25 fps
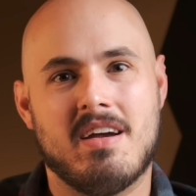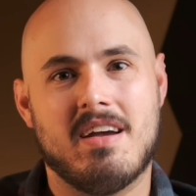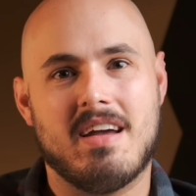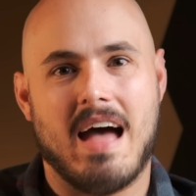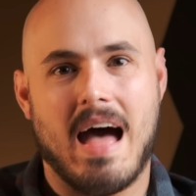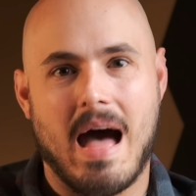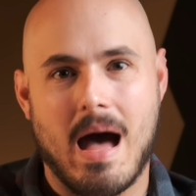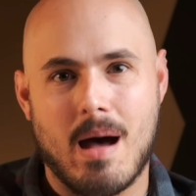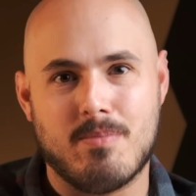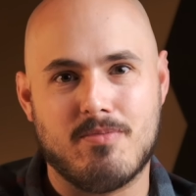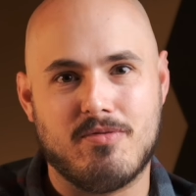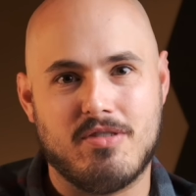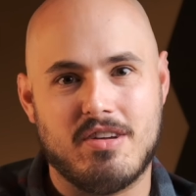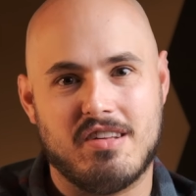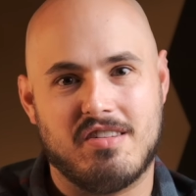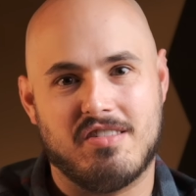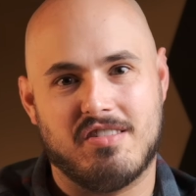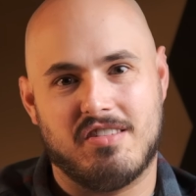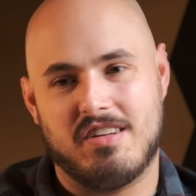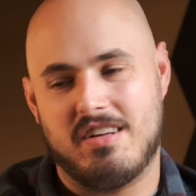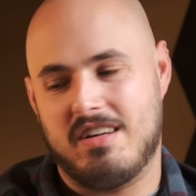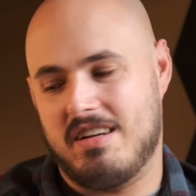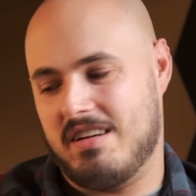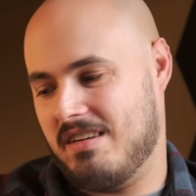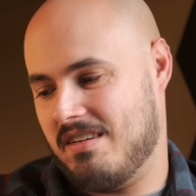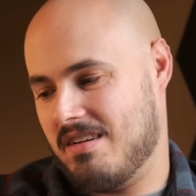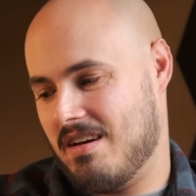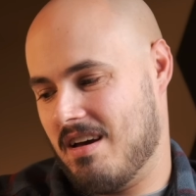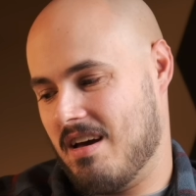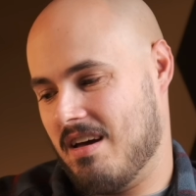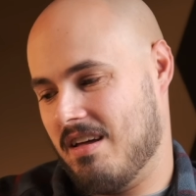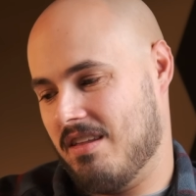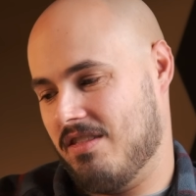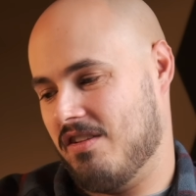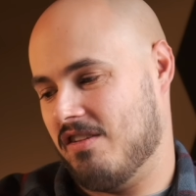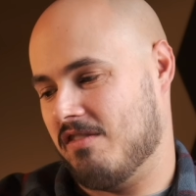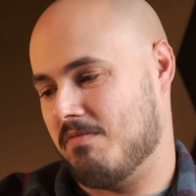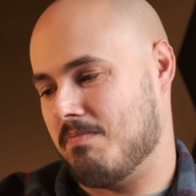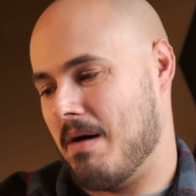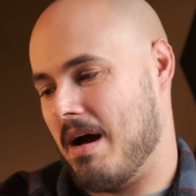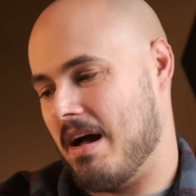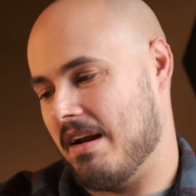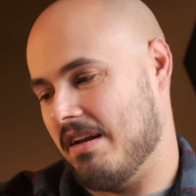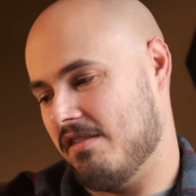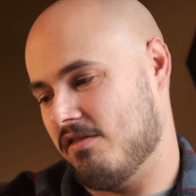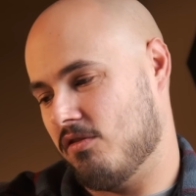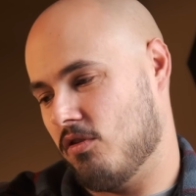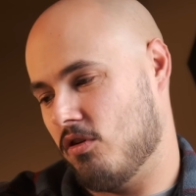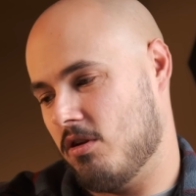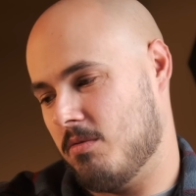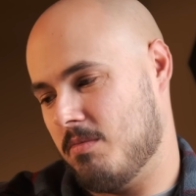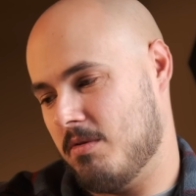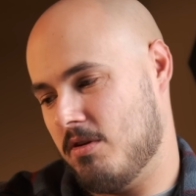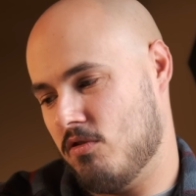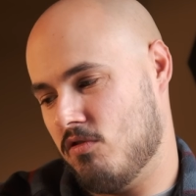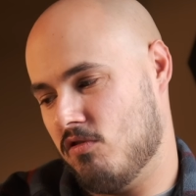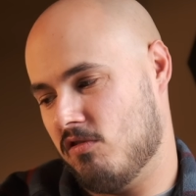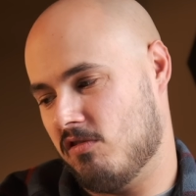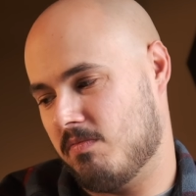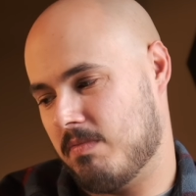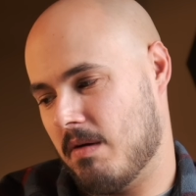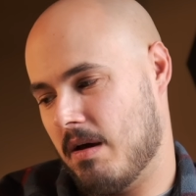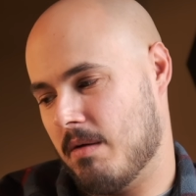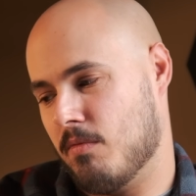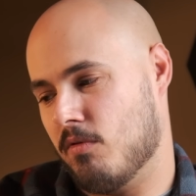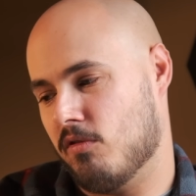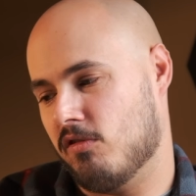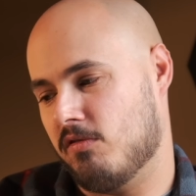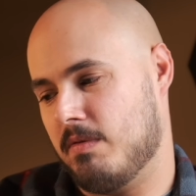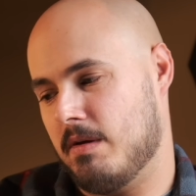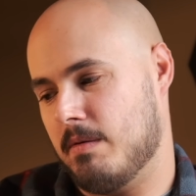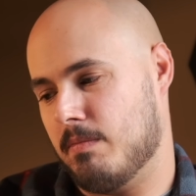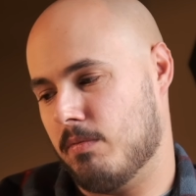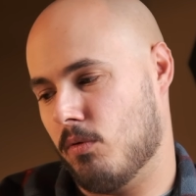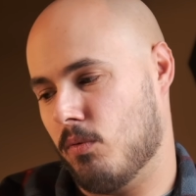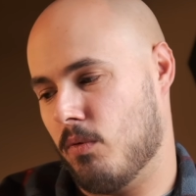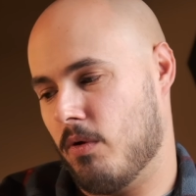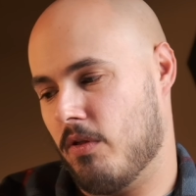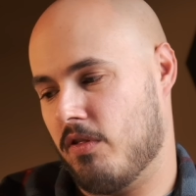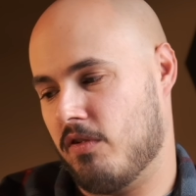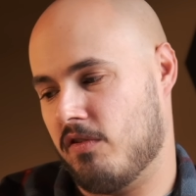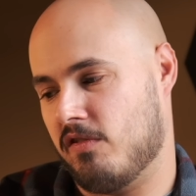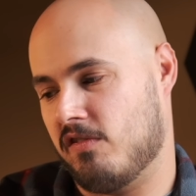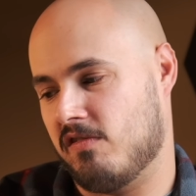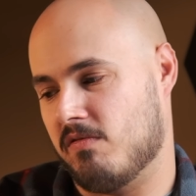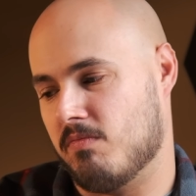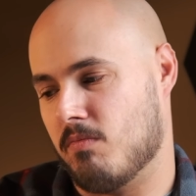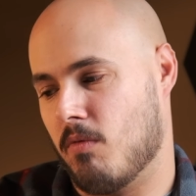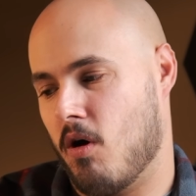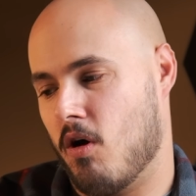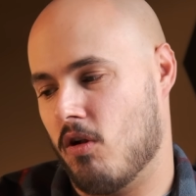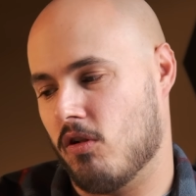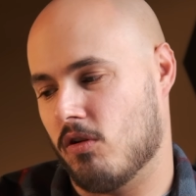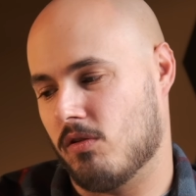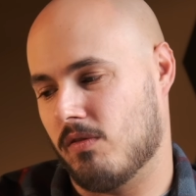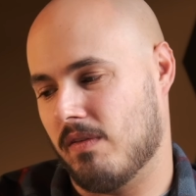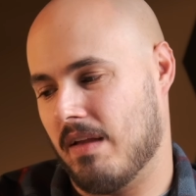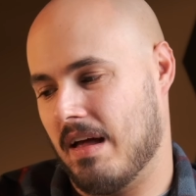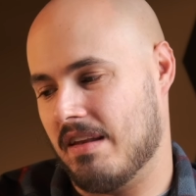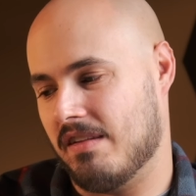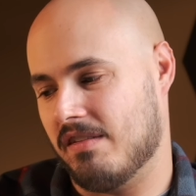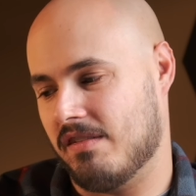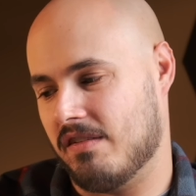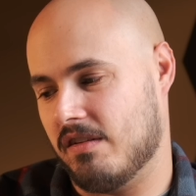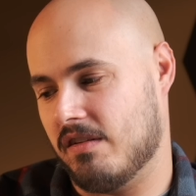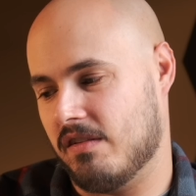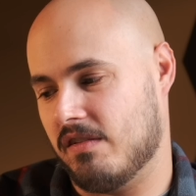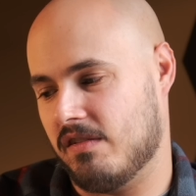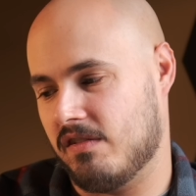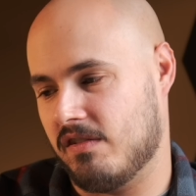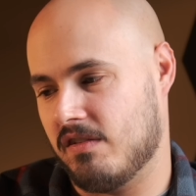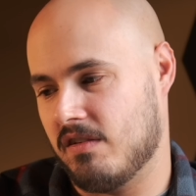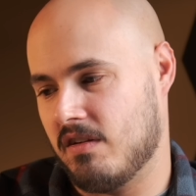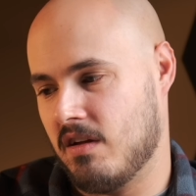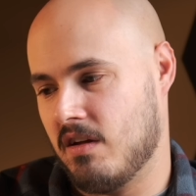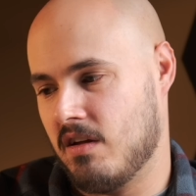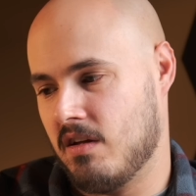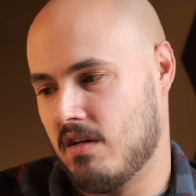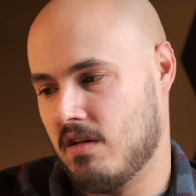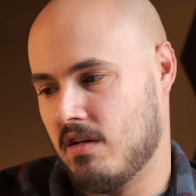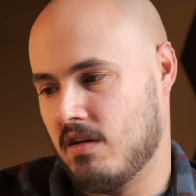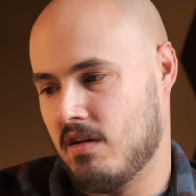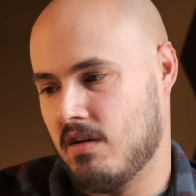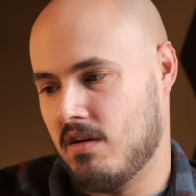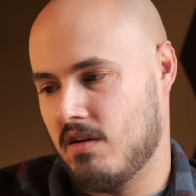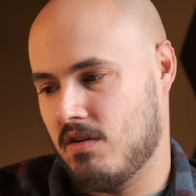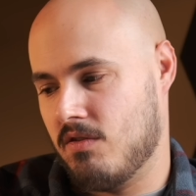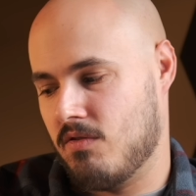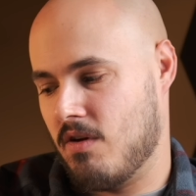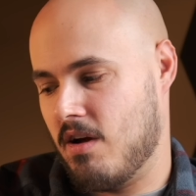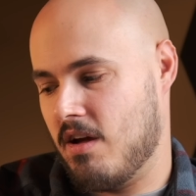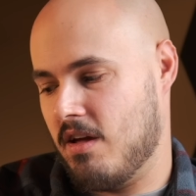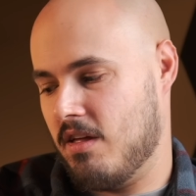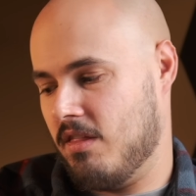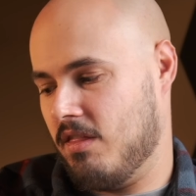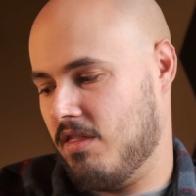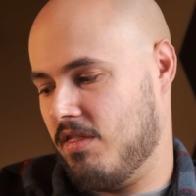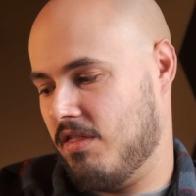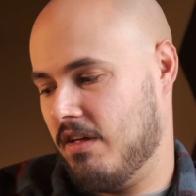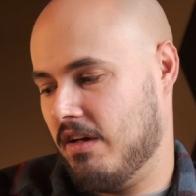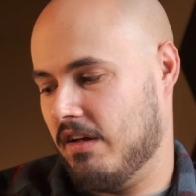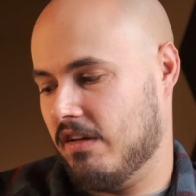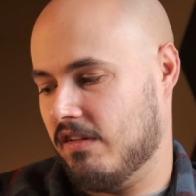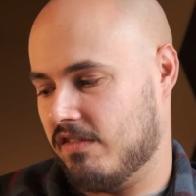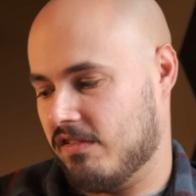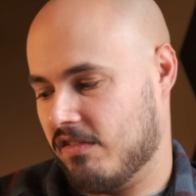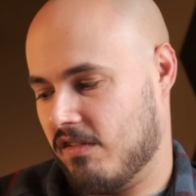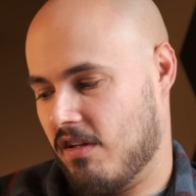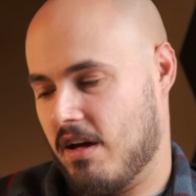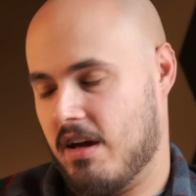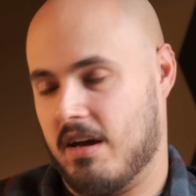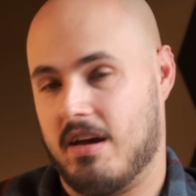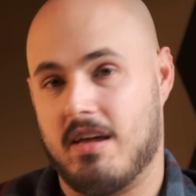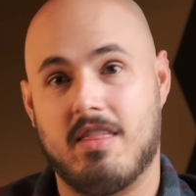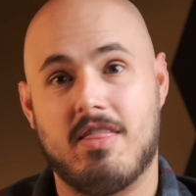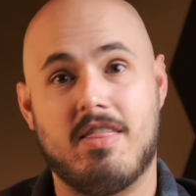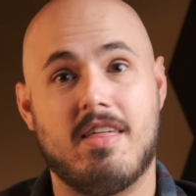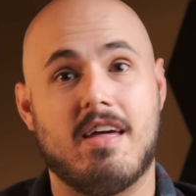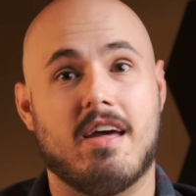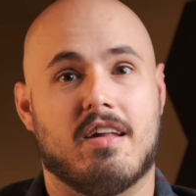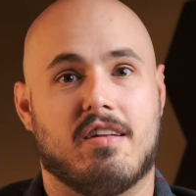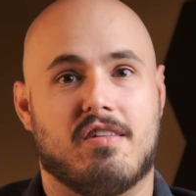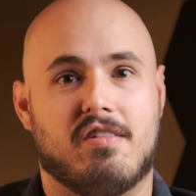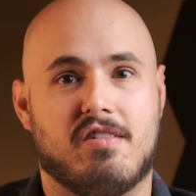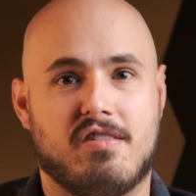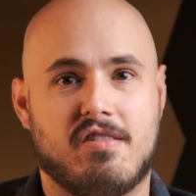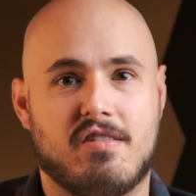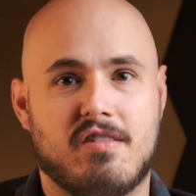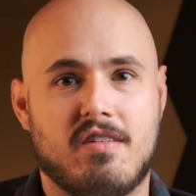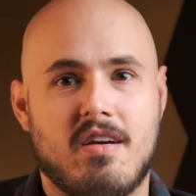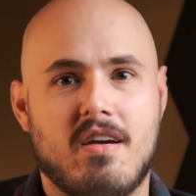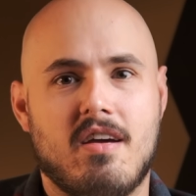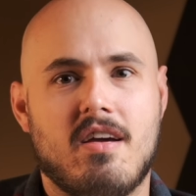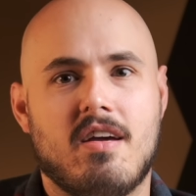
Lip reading: Obviously, this body is going to be used by most people with smaller lenses, right? Things like this.